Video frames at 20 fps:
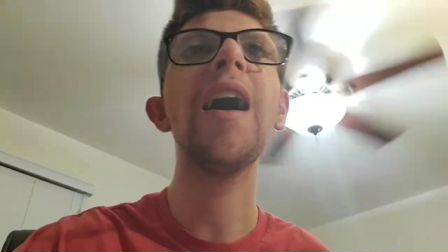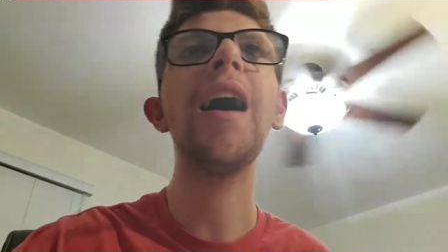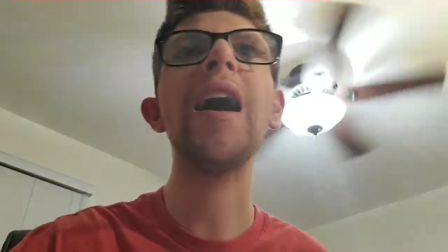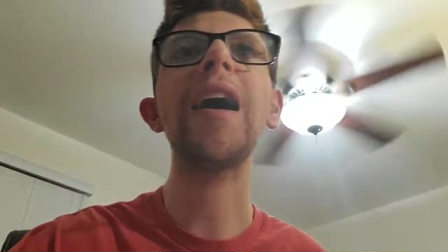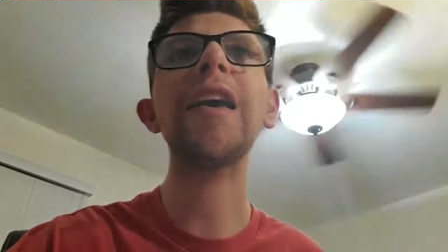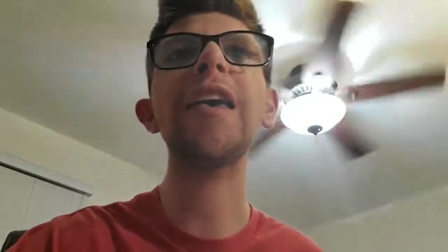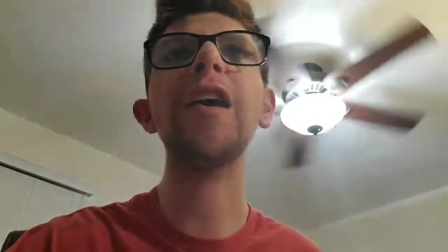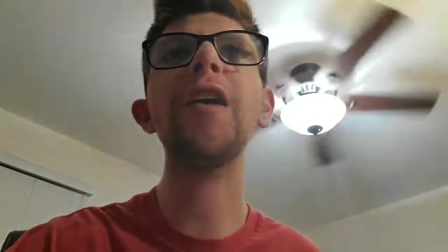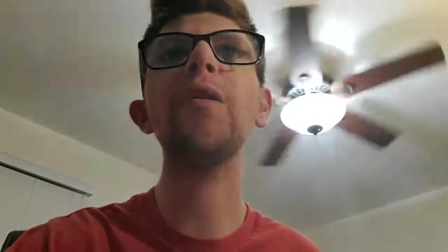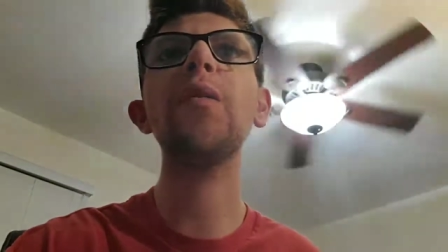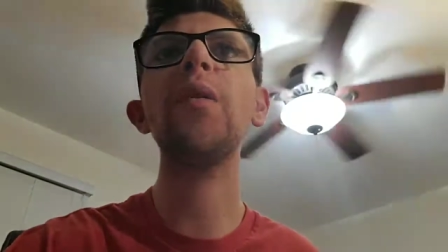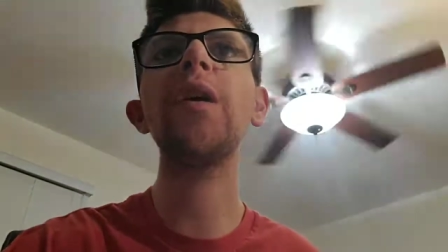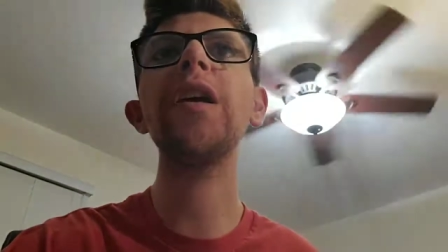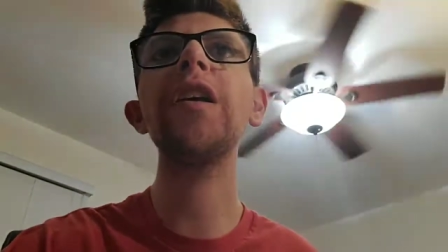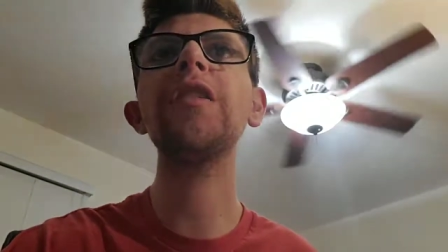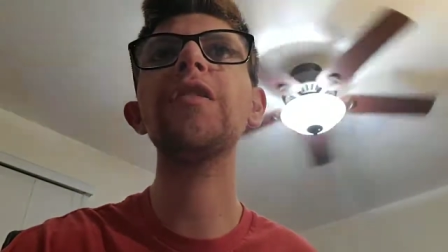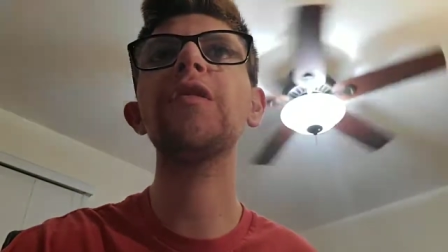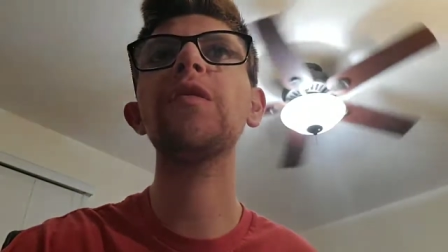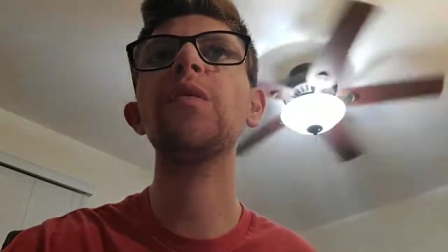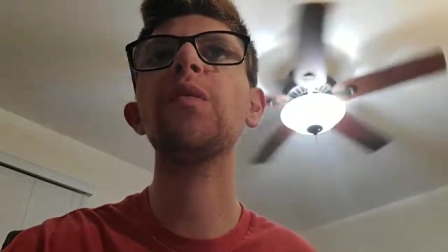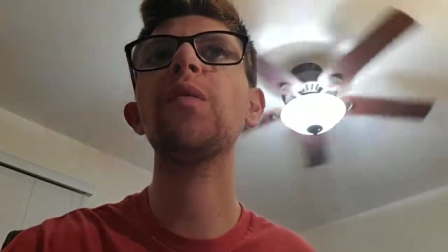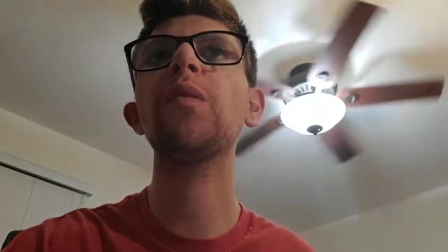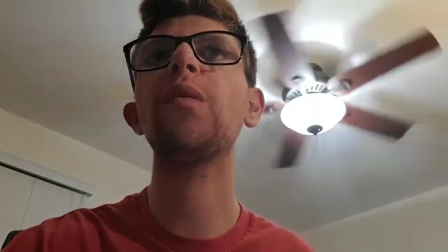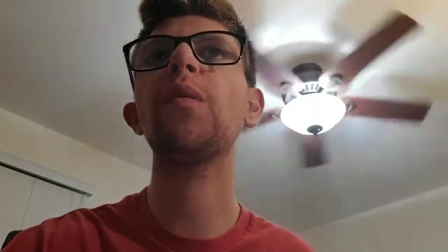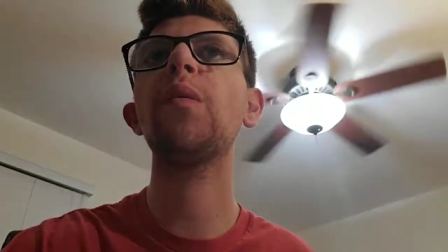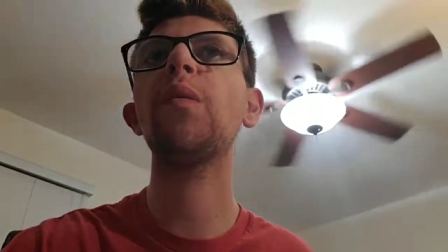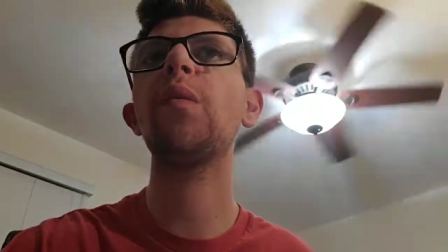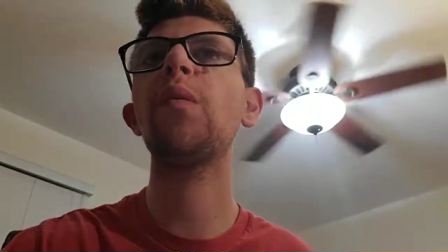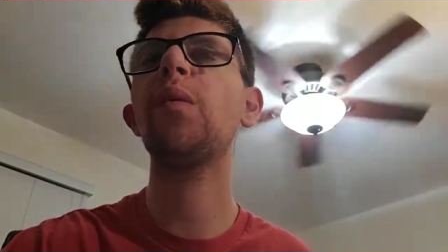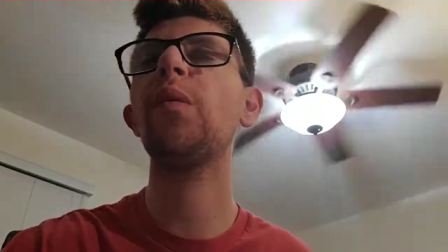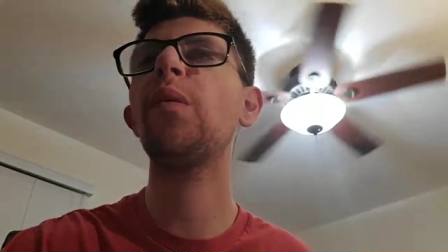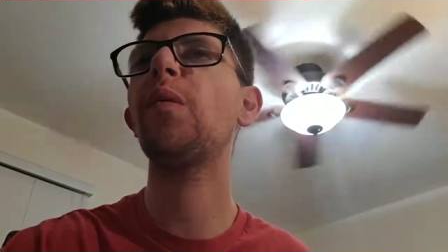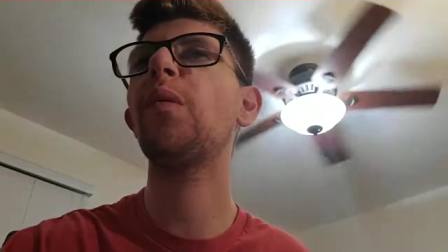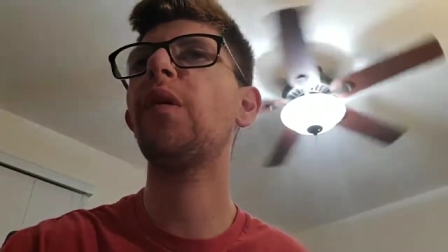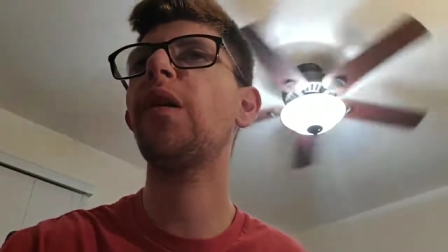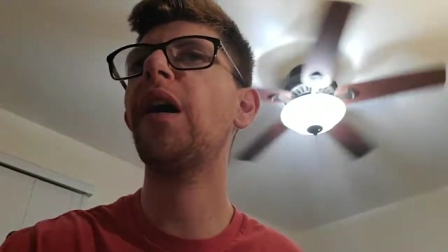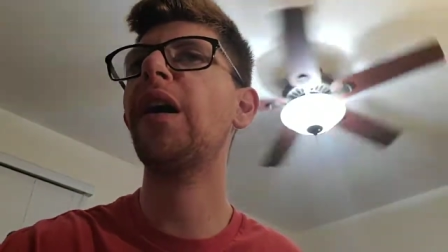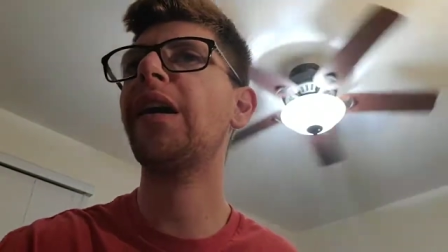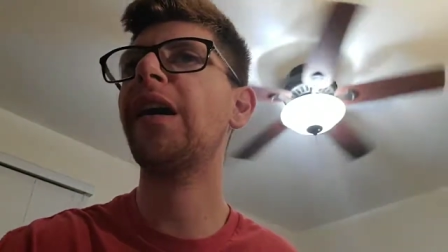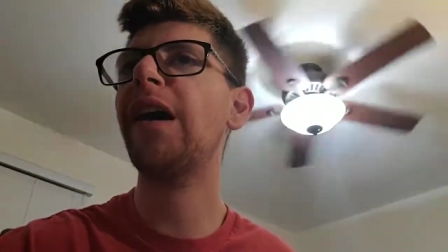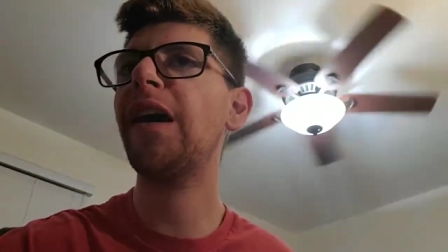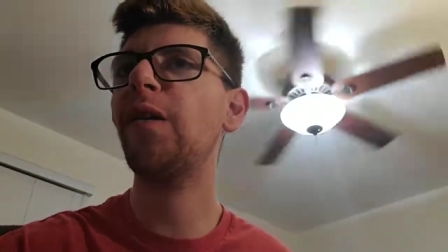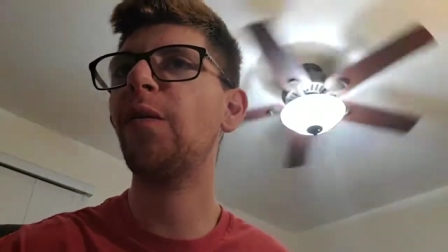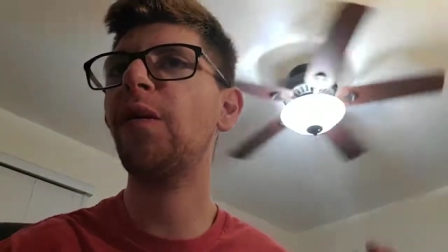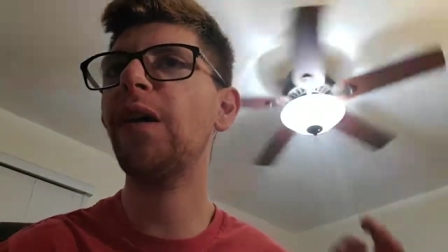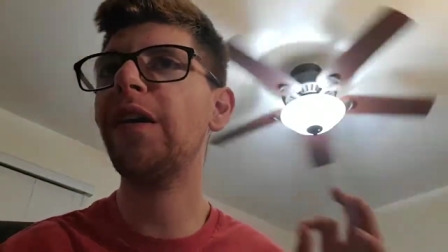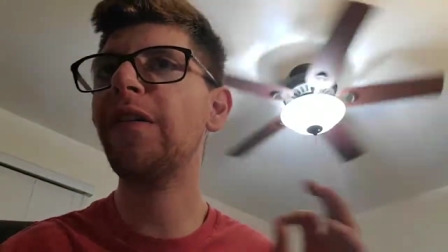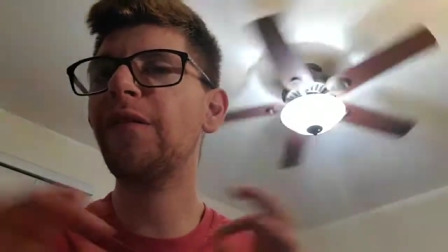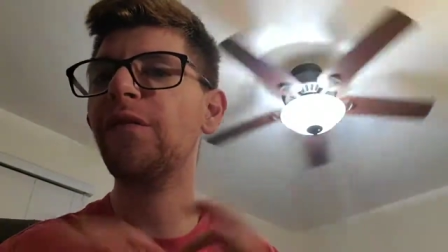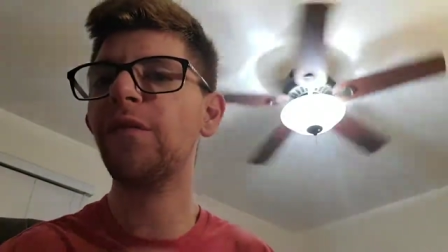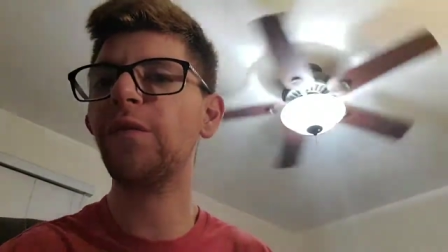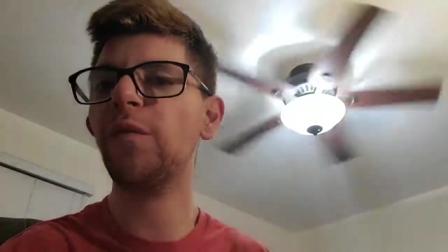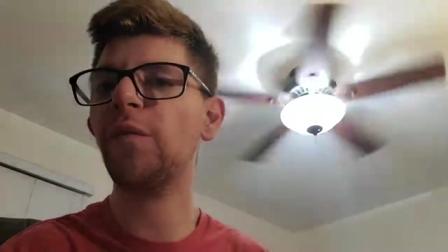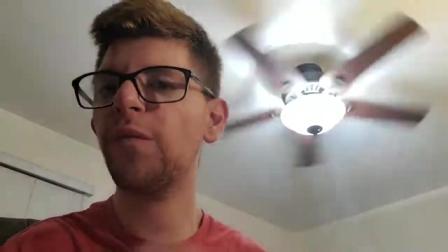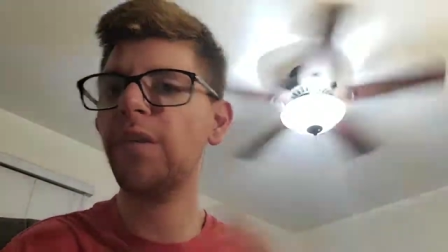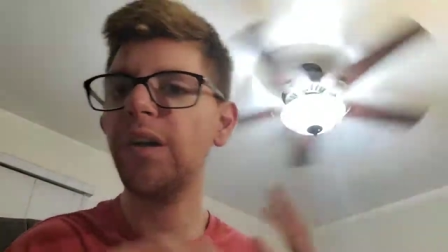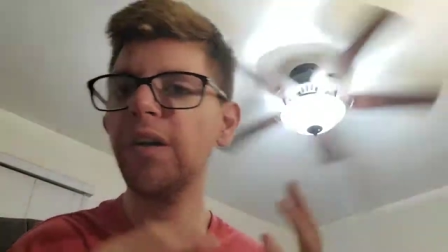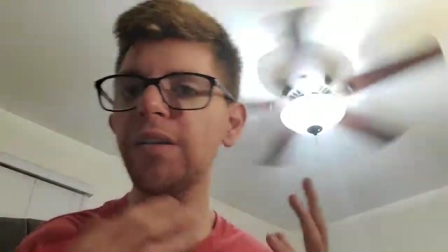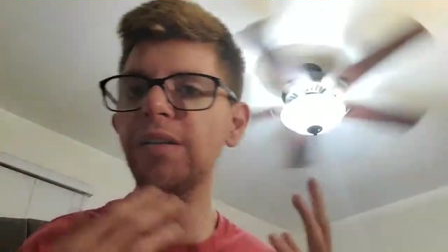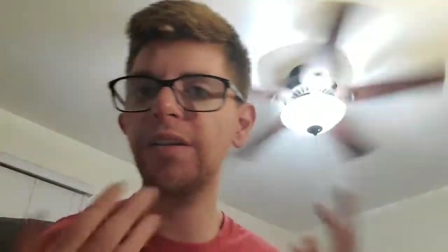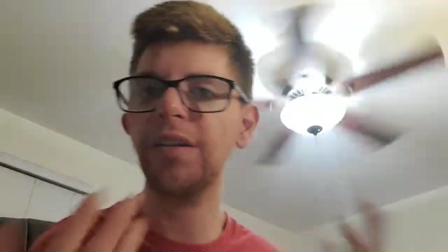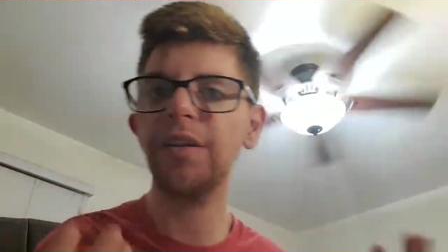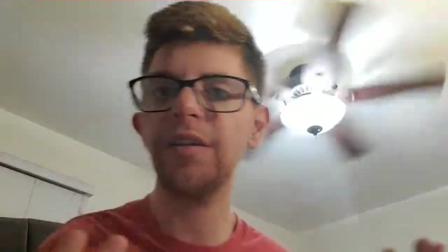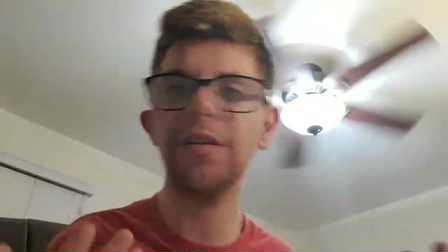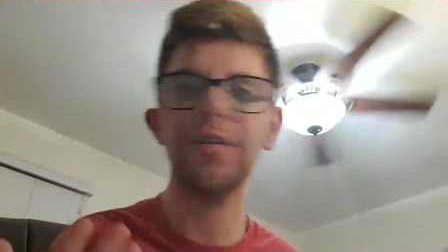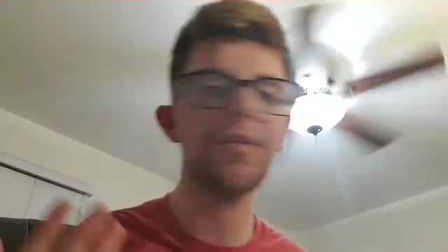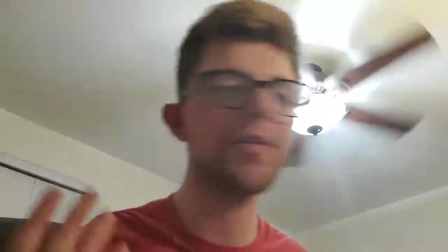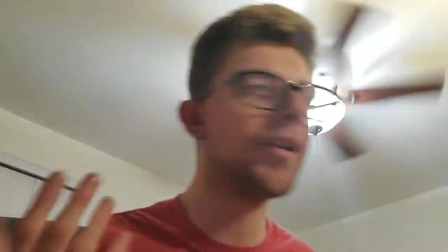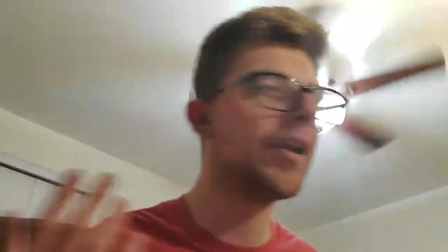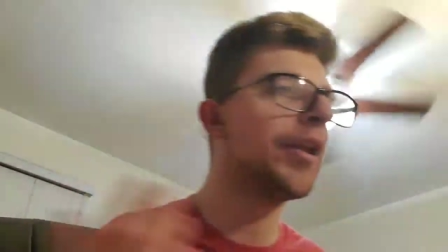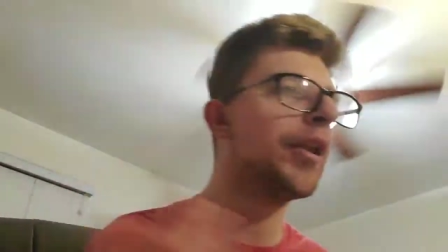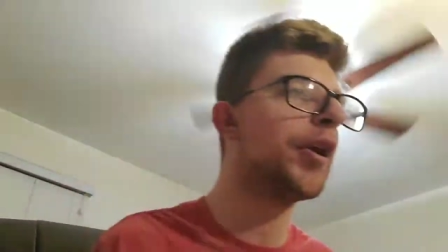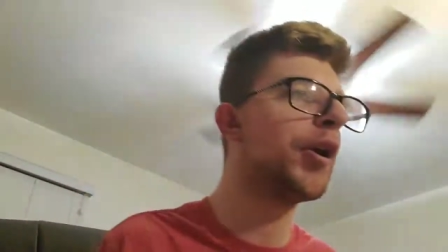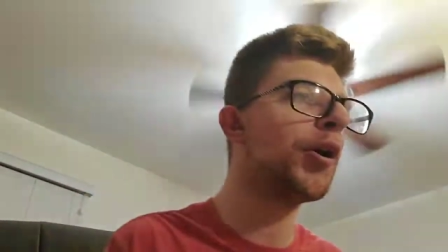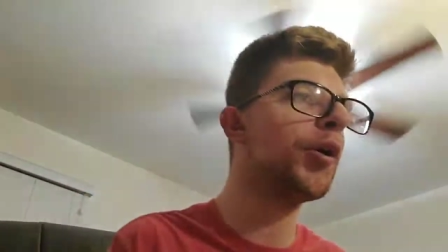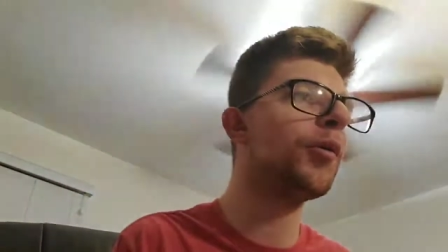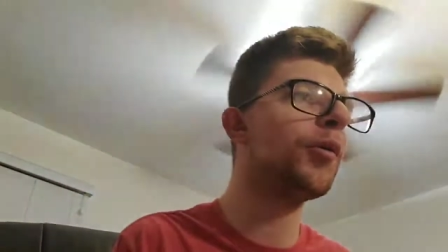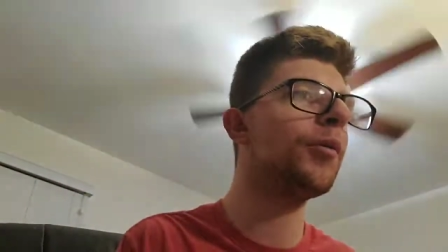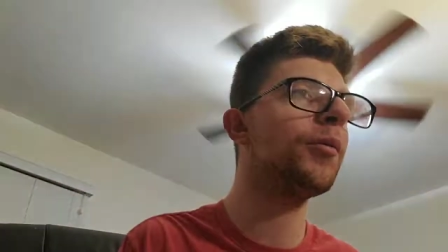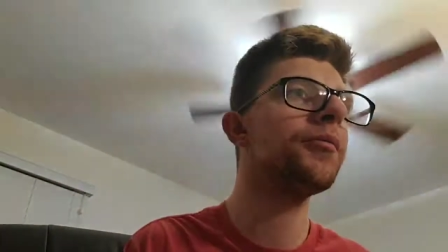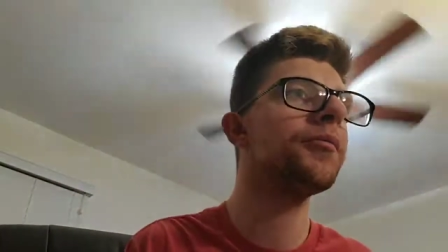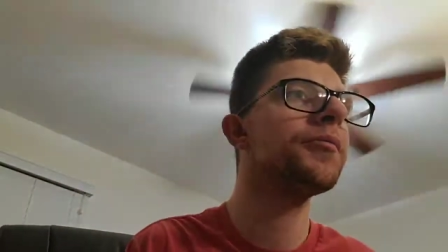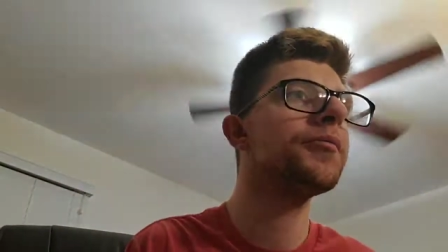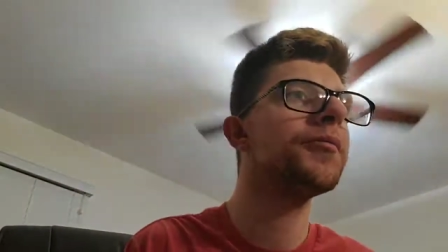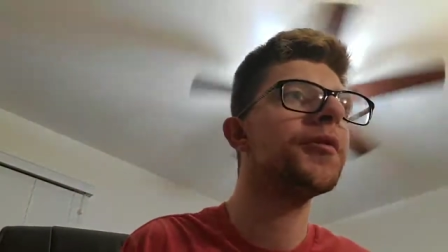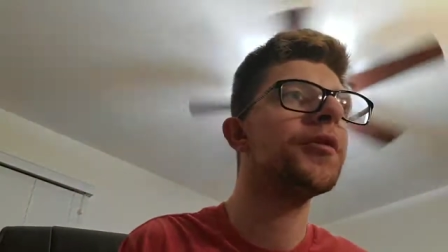I can't wait I can't wait until you know